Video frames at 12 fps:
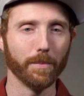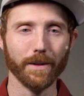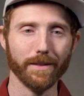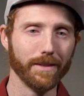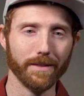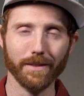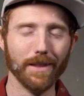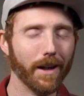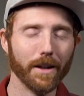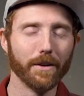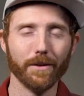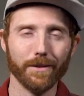but
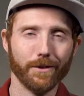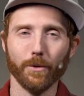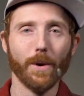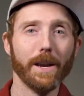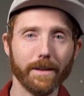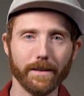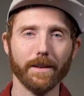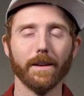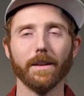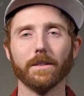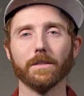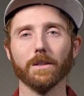none are great.
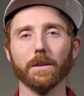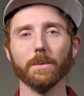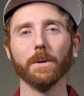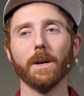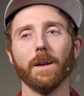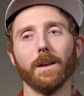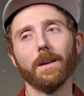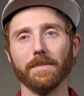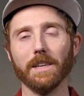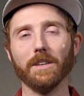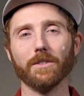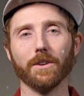So
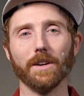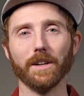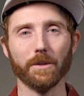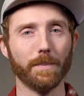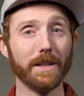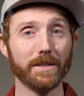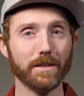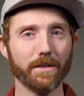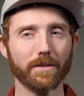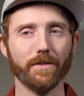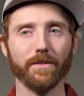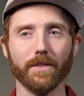these are
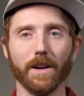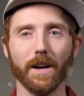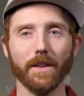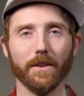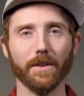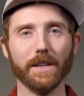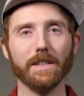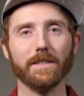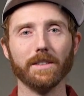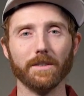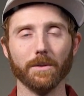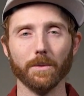inexpensive, they're
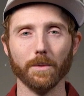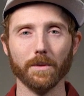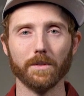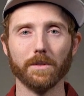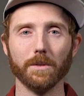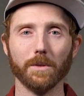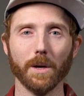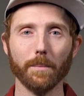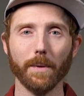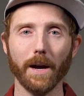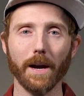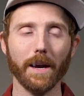easy to
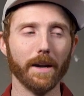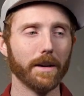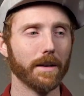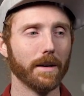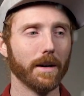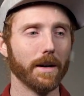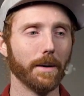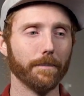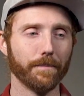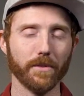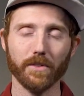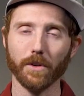come by.
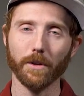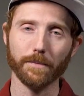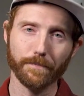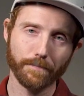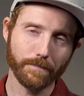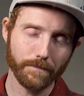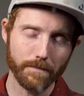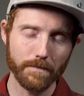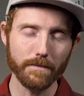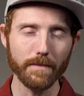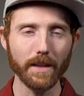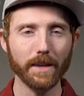So
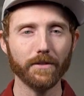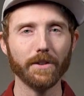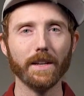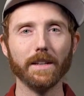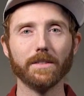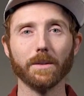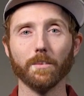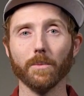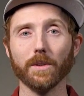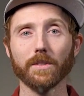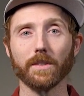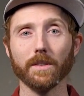if you need some
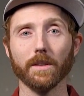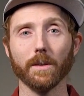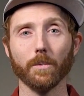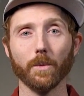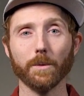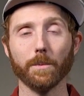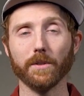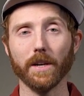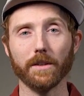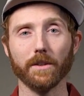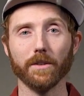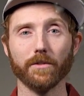wrist
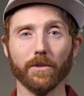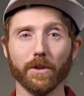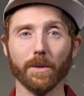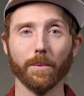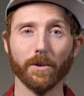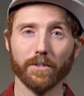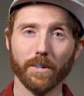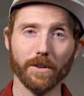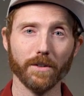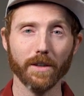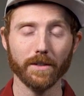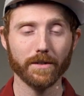protectors for the person on
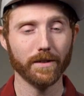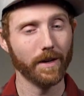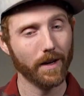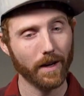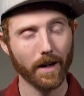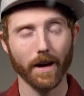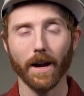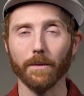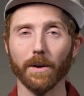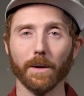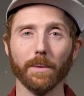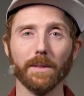your list, I
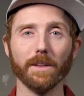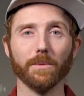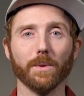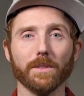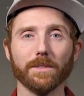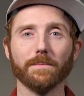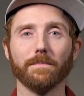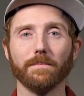recommend these ones.